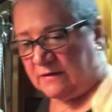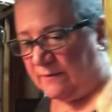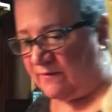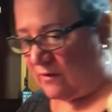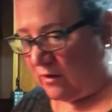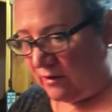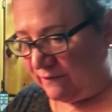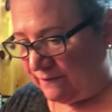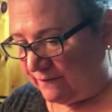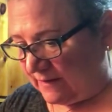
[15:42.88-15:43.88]
comes
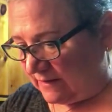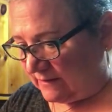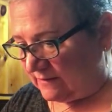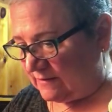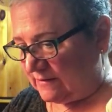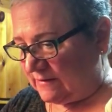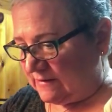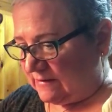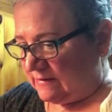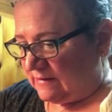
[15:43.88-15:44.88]
off, and
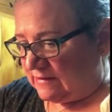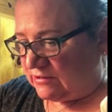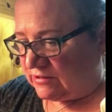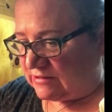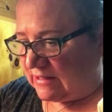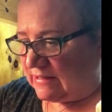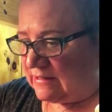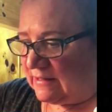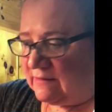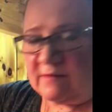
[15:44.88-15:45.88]
it's just kind
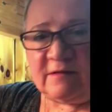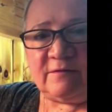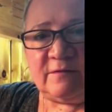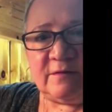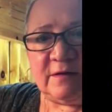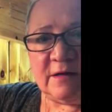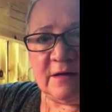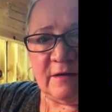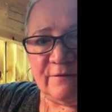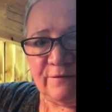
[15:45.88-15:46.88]
of nice and
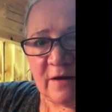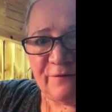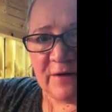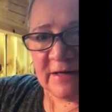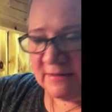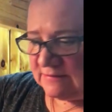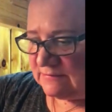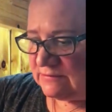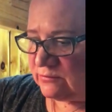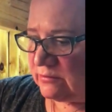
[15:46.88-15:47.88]
fluffy,
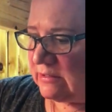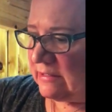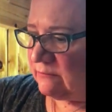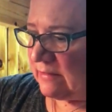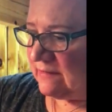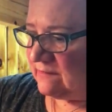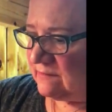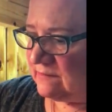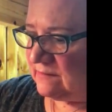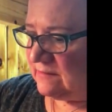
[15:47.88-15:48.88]
sort of like
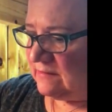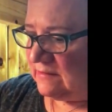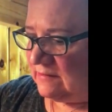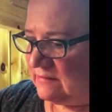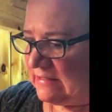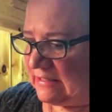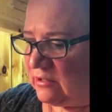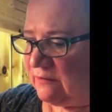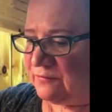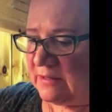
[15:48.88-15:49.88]
rice. Take
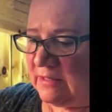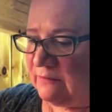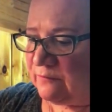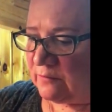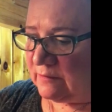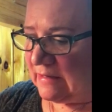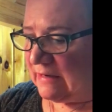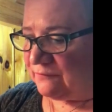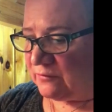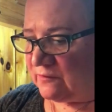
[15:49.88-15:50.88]
it off the heat for
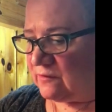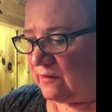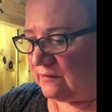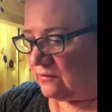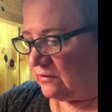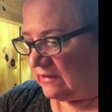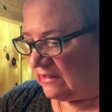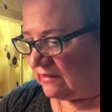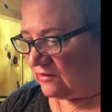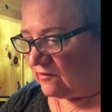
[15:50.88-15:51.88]
after it's done
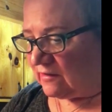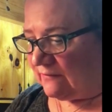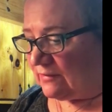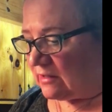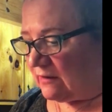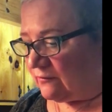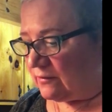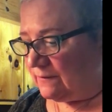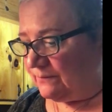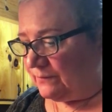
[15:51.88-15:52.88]
cooking, and we'll just leave it covered